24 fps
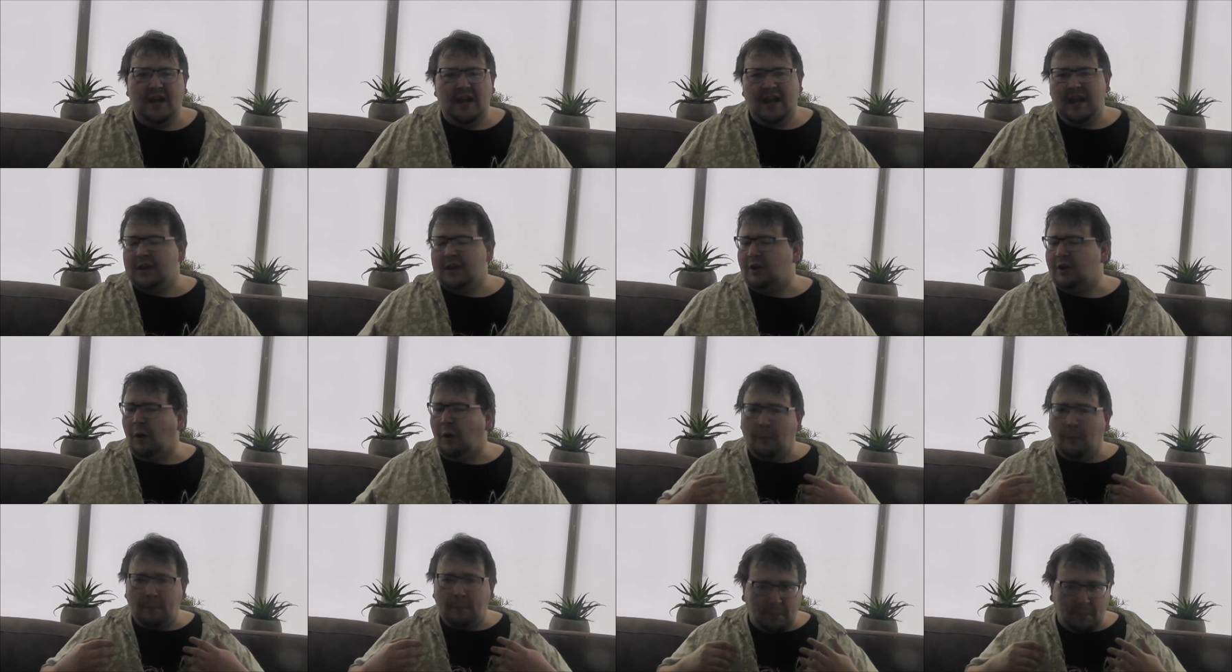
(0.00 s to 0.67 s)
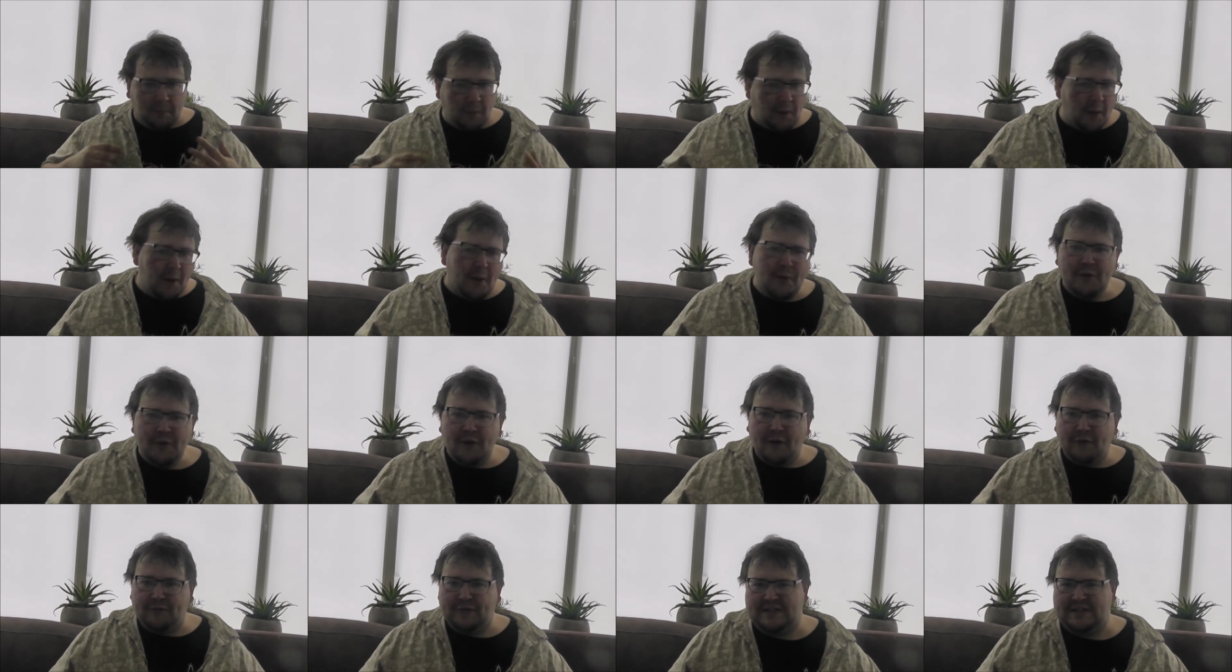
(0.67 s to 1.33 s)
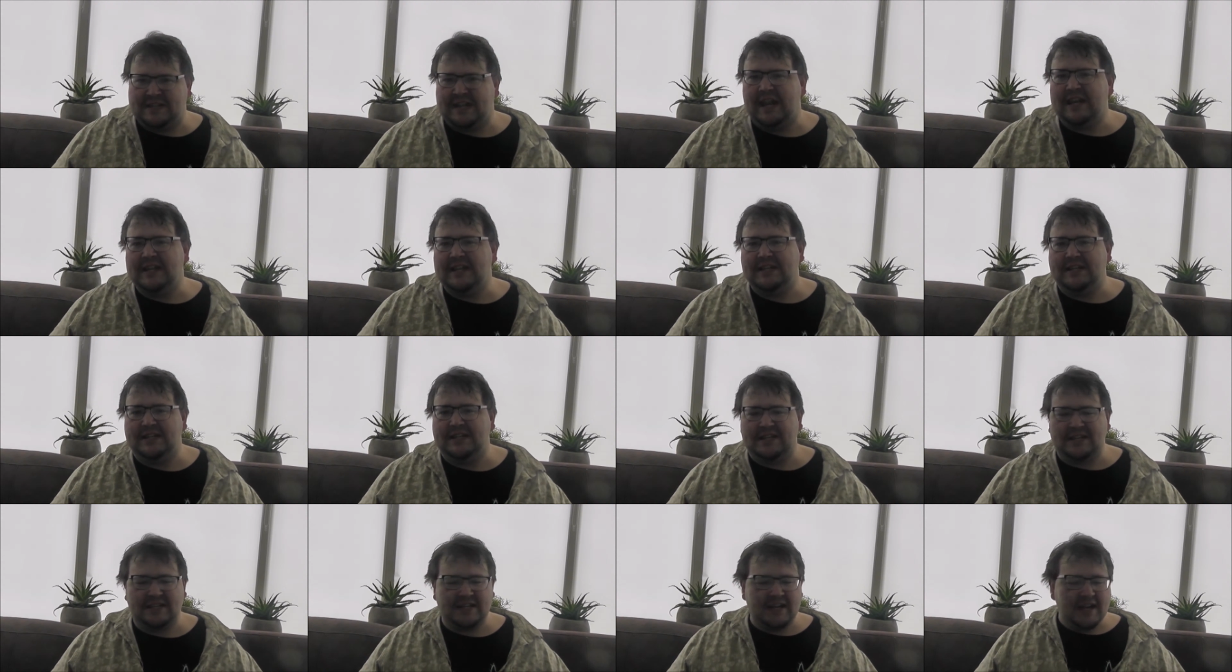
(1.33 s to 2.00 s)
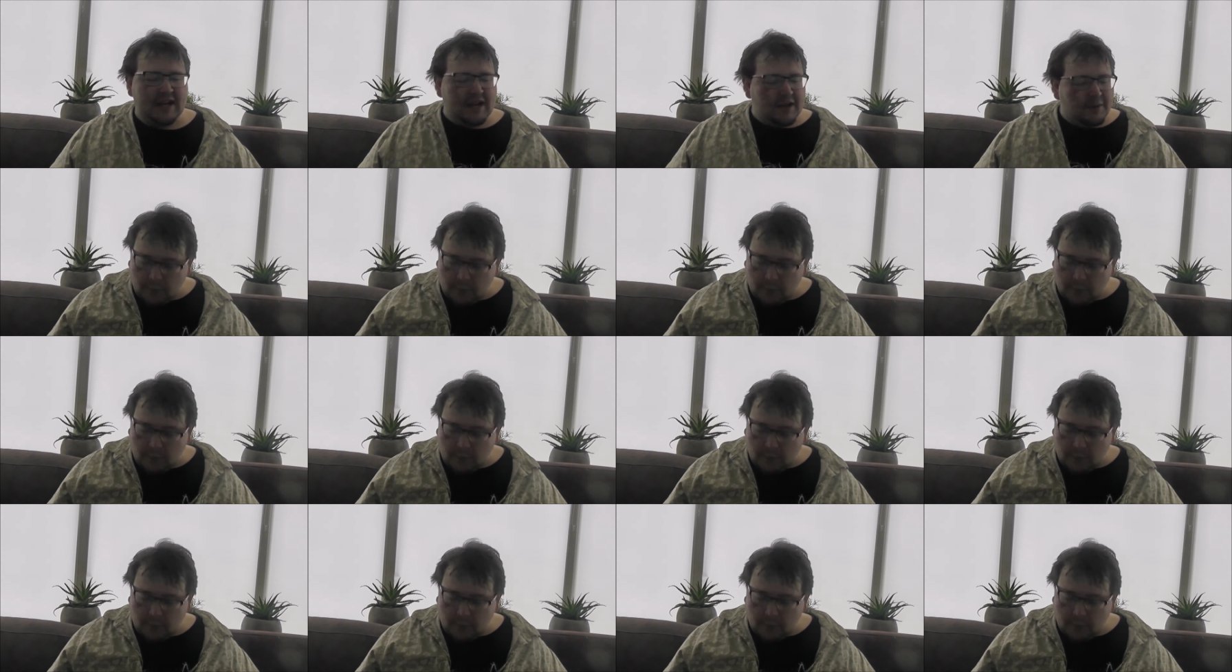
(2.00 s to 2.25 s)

it got blown off its hinges.